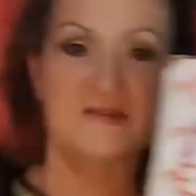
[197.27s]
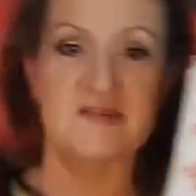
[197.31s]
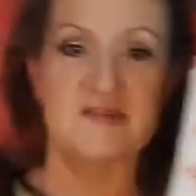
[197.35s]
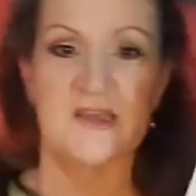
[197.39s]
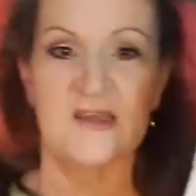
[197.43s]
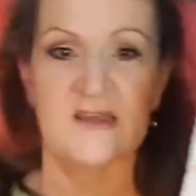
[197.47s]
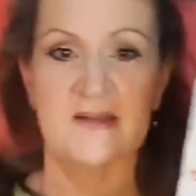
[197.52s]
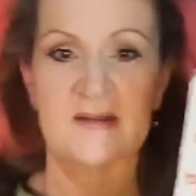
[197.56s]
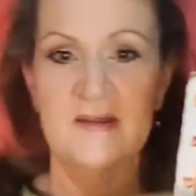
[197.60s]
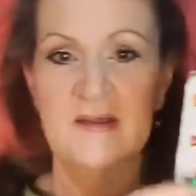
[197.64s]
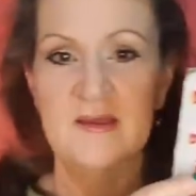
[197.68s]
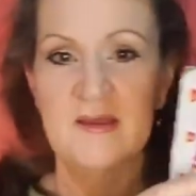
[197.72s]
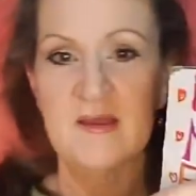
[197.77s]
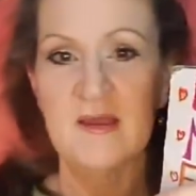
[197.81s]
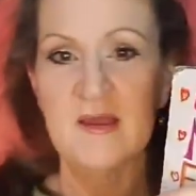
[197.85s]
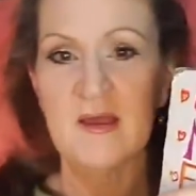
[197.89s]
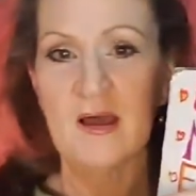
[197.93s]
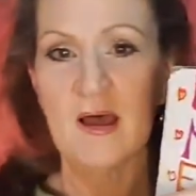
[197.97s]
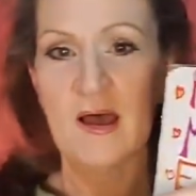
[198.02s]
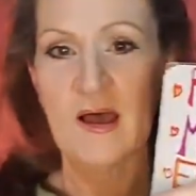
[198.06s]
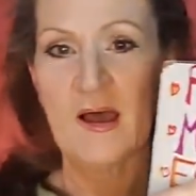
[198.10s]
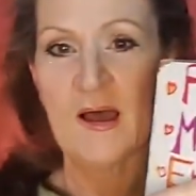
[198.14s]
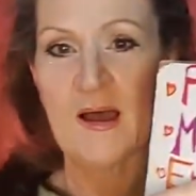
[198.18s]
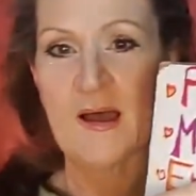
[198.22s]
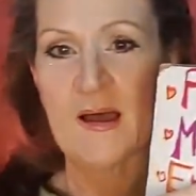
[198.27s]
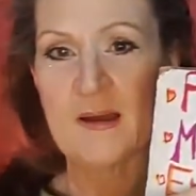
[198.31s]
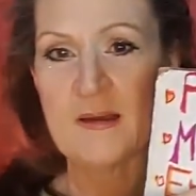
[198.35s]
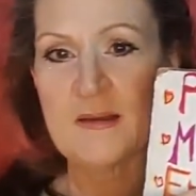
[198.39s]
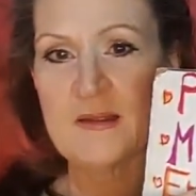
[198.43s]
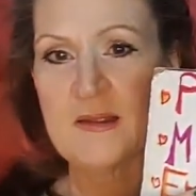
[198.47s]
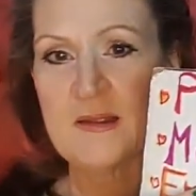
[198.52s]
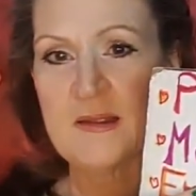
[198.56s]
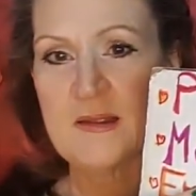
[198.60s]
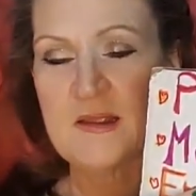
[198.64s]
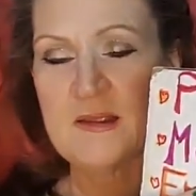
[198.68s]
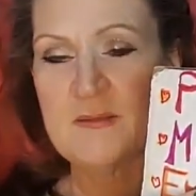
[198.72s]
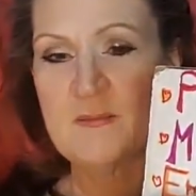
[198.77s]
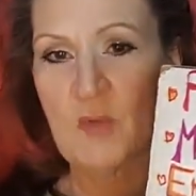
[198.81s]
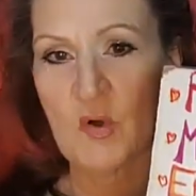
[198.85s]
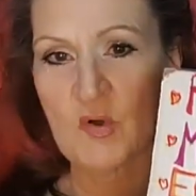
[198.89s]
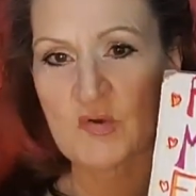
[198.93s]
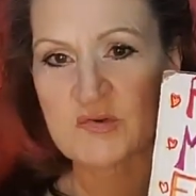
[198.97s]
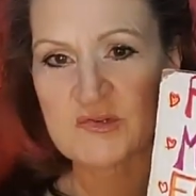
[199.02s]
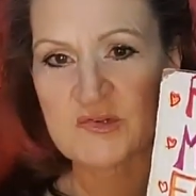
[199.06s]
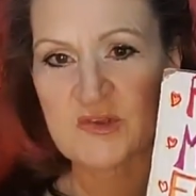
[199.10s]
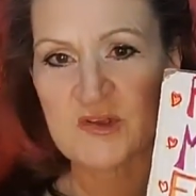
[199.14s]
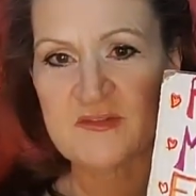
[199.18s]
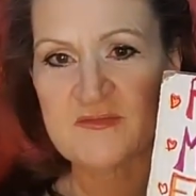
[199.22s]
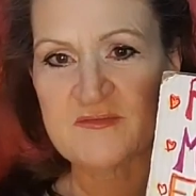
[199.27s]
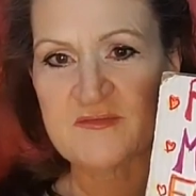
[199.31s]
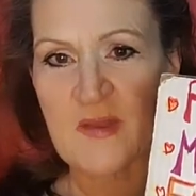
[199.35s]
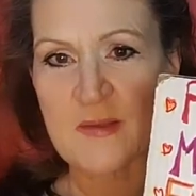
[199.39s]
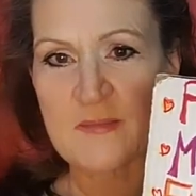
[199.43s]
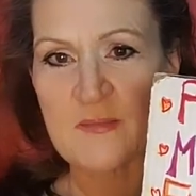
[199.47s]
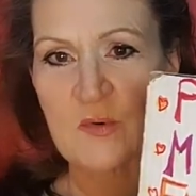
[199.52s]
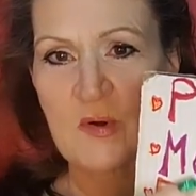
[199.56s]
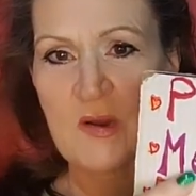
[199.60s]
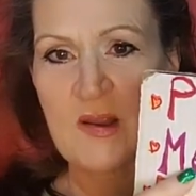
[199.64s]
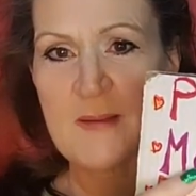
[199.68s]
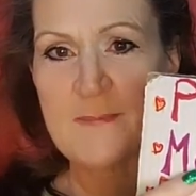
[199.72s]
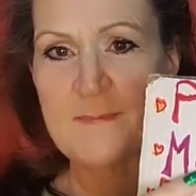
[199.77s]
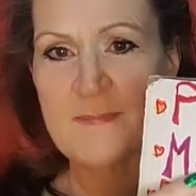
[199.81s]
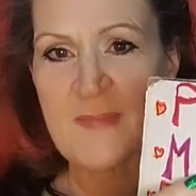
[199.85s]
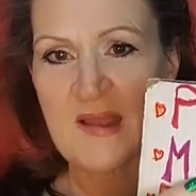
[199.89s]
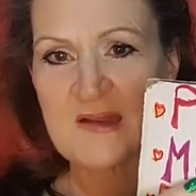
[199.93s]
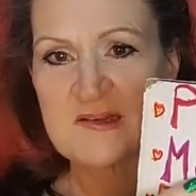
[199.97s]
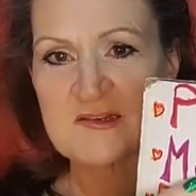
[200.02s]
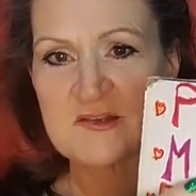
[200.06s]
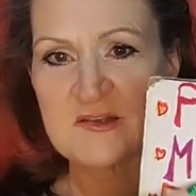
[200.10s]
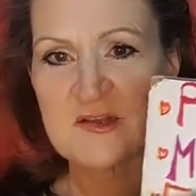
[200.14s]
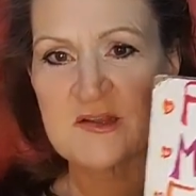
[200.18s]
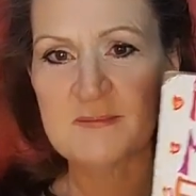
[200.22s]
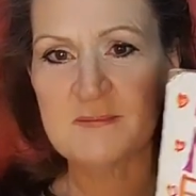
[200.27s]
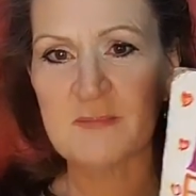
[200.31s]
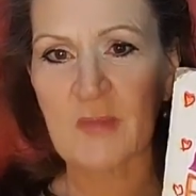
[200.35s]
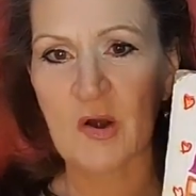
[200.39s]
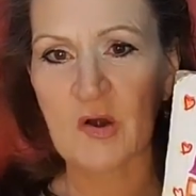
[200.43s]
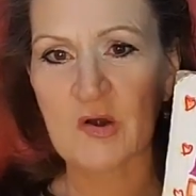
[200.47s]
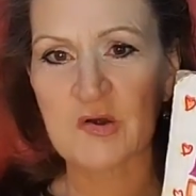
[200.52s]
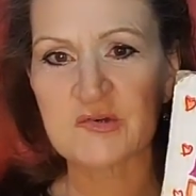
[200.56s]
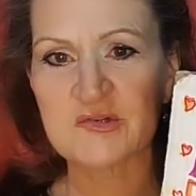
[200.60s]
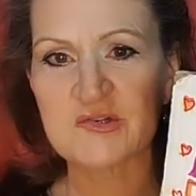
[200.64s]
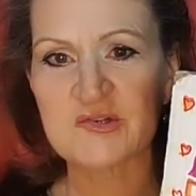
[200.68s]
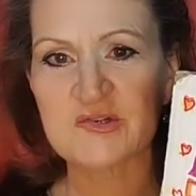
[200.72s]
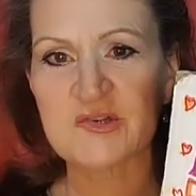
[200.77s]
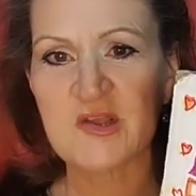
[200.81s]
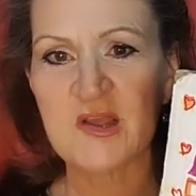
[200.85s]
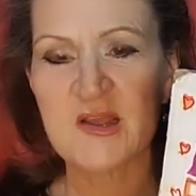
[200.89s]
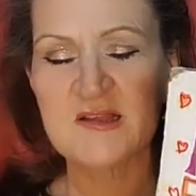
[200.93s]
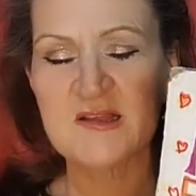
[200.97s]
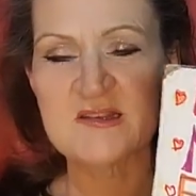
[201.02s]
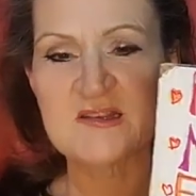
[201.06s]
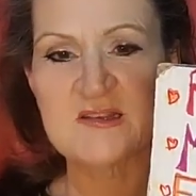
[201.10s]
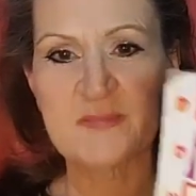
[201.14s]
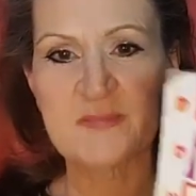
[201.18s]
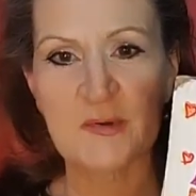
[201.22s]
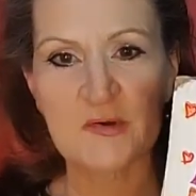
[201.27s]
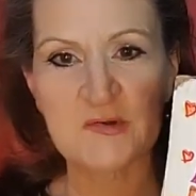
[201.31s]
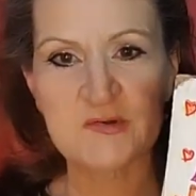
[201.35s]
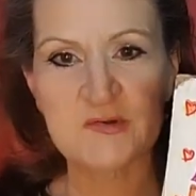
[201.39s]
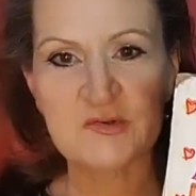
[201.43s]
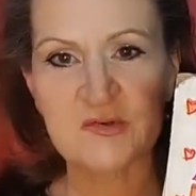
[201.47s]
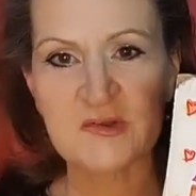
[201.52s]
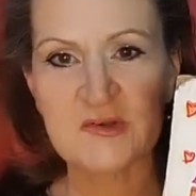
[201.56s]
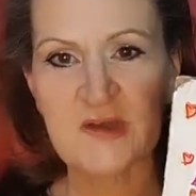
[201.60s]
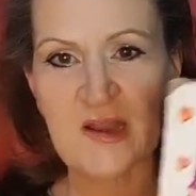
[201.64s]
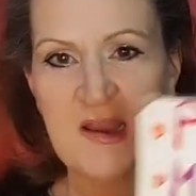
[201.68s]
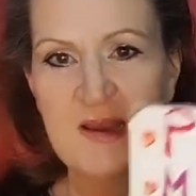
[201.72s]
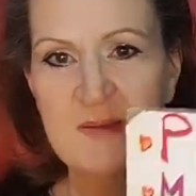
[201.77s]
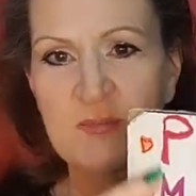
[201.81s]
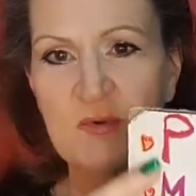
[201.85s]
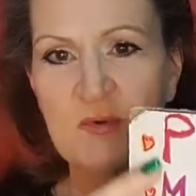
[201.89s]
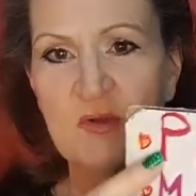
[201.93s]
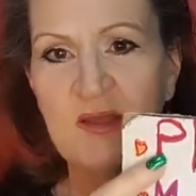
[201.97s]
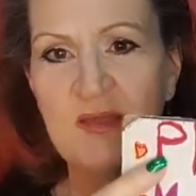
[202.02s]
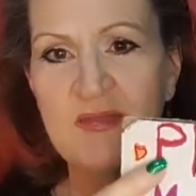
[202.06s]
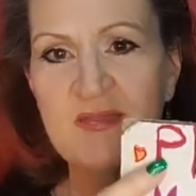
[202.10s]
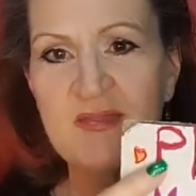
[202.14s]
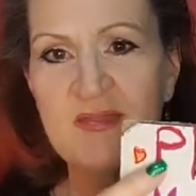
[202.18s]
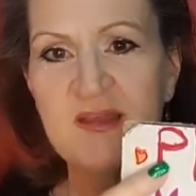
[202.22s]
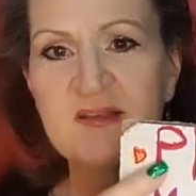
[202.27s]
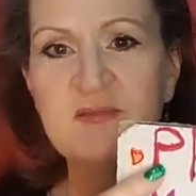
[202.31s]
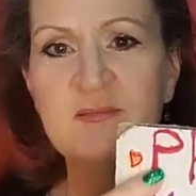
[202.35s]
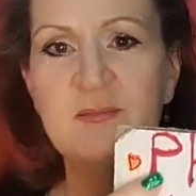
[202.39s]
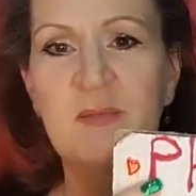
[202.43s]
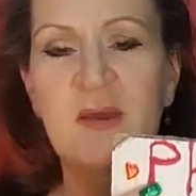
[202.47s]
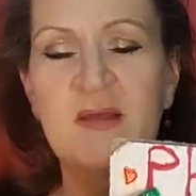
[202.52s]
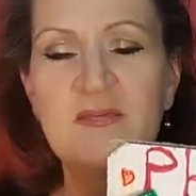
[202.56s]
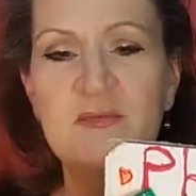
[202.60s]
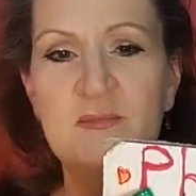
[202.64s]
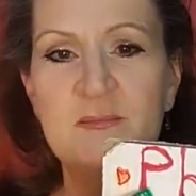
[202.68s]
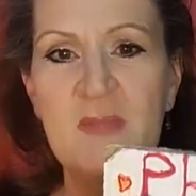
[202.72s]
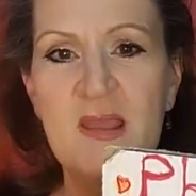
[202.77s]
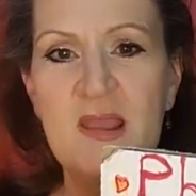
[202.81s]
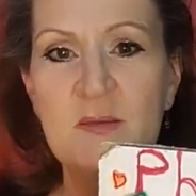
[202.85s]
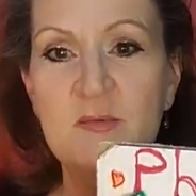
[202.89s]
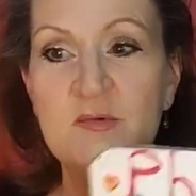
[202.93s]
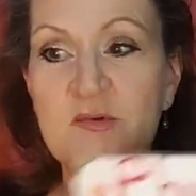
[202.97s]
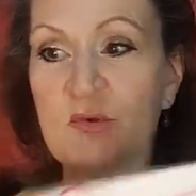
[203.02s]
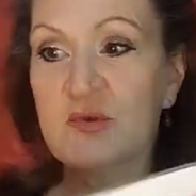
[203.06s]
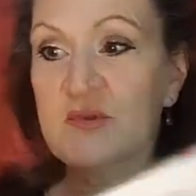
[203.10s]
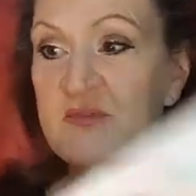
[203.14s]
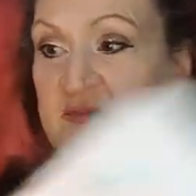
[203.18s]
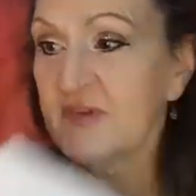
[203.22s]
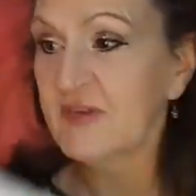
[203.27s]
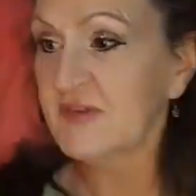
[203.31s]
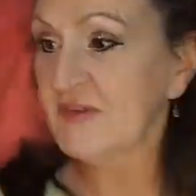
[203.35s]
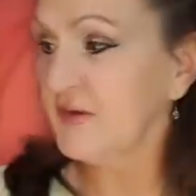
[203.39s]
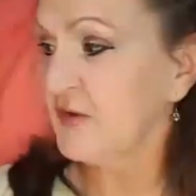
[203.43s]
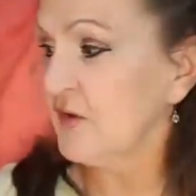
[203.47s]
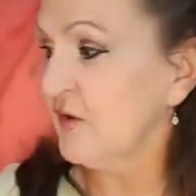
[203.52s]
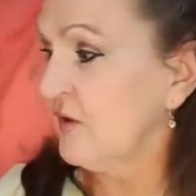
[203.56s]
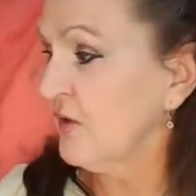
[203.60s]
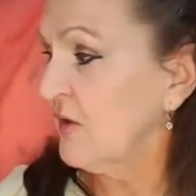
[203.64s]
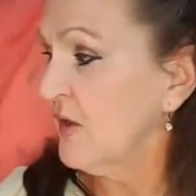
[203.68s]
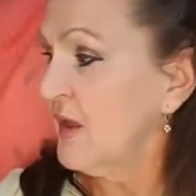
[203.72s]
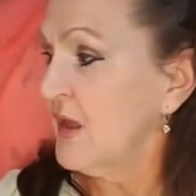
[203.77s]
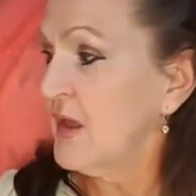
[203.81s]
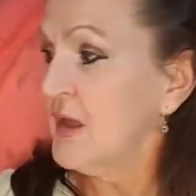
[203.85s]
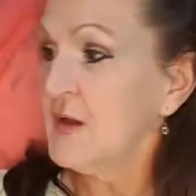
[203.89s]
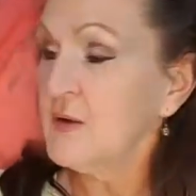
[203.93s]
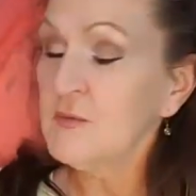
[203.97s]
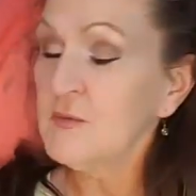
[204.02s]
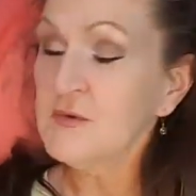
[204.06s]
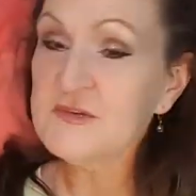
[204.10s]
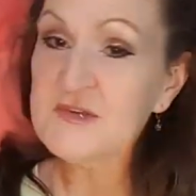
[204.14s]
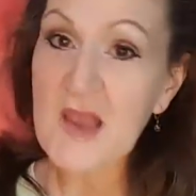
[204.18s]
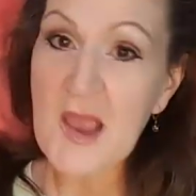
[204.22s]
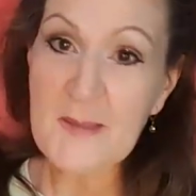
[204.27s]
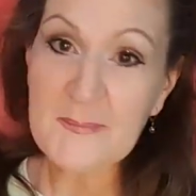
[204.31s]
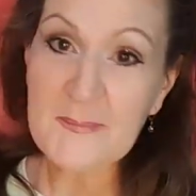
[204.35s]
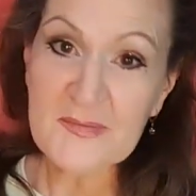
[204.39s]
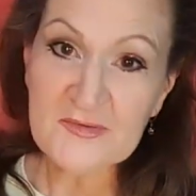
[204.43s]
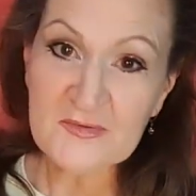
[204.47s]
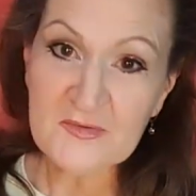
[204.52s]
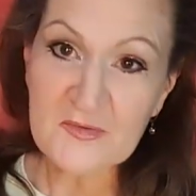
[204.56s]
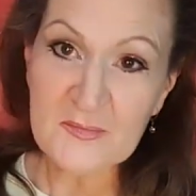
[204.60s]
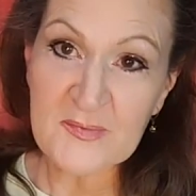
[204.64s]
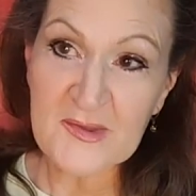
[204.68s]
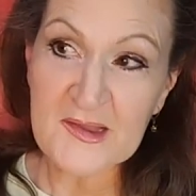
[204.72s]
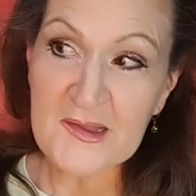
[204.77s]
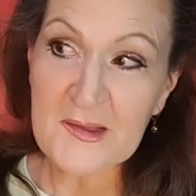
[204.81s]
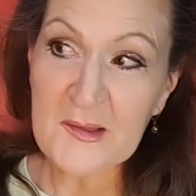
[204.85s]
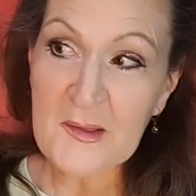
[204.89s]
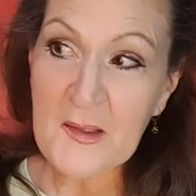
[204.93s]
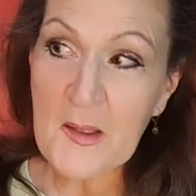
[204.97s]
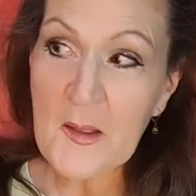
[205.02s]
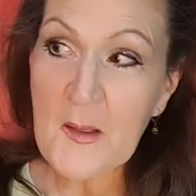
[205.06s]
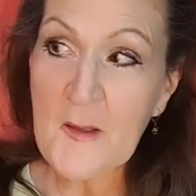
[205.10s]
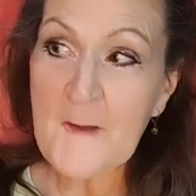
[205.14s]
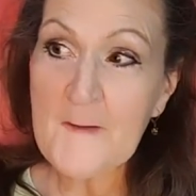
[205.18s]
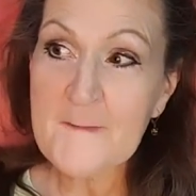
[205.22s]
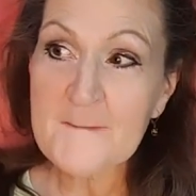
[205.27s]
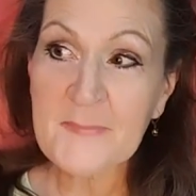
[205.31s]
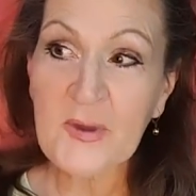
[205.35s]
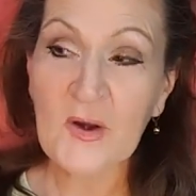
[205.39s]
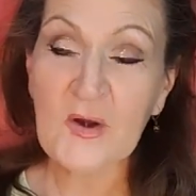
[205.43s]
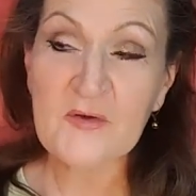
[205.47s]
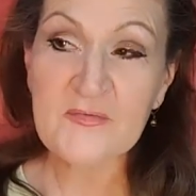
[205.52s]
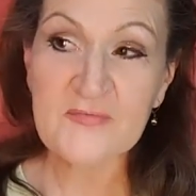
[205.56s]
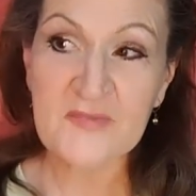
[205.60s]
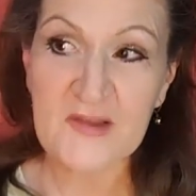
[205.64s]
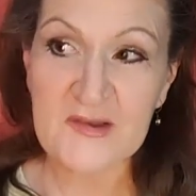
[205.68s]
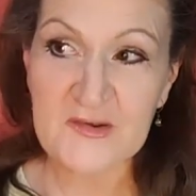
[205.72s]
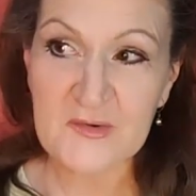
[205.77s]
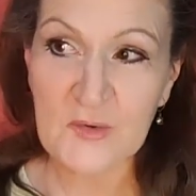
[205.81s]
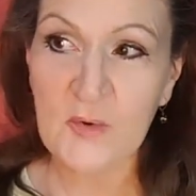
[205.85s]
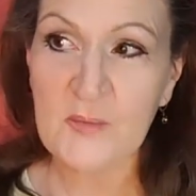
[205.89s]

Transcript: did uh, emotional in February, mental in March, spiritual in April, and this month, May, we're doing physical, which happens to be perfect.